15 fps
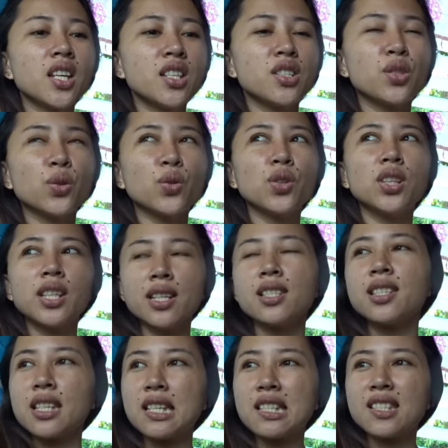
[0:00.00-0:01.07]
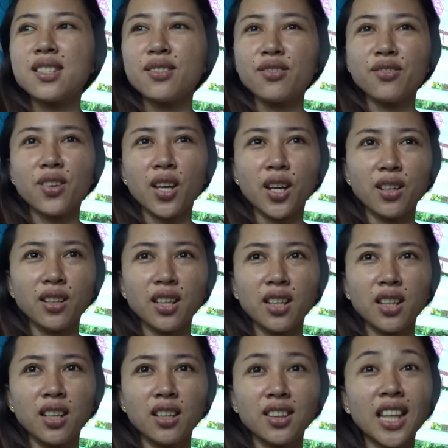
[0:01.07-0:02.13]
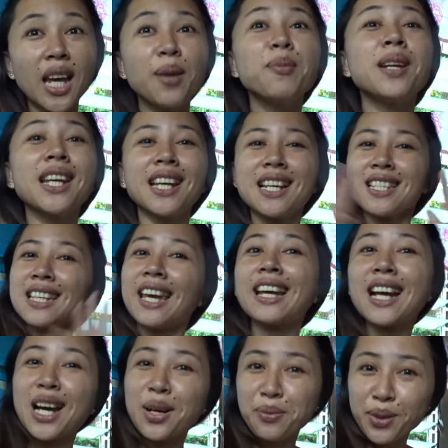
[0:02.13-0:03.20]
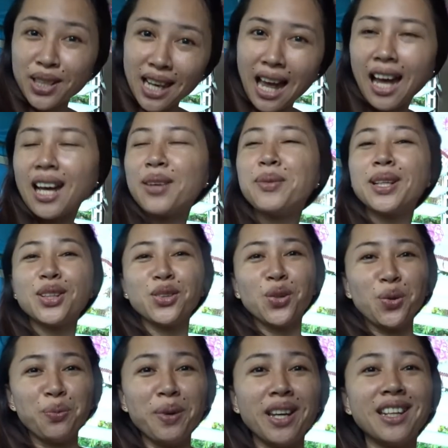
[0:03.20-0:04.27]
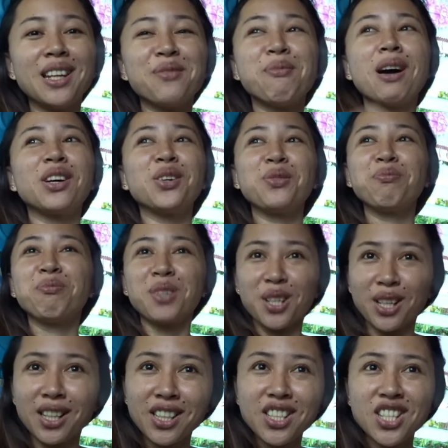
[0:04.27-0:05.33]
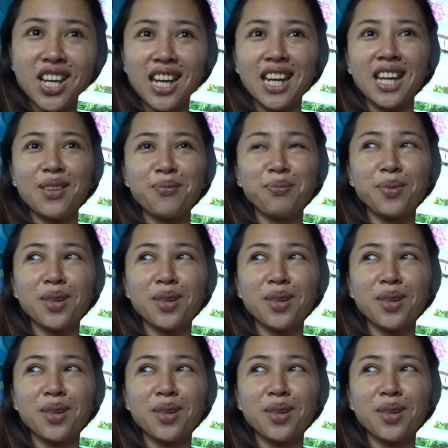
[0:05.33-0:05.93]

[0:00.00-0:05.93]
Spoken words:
So, this is very timely kasi kahapon lang may nag-open na bagong burger chain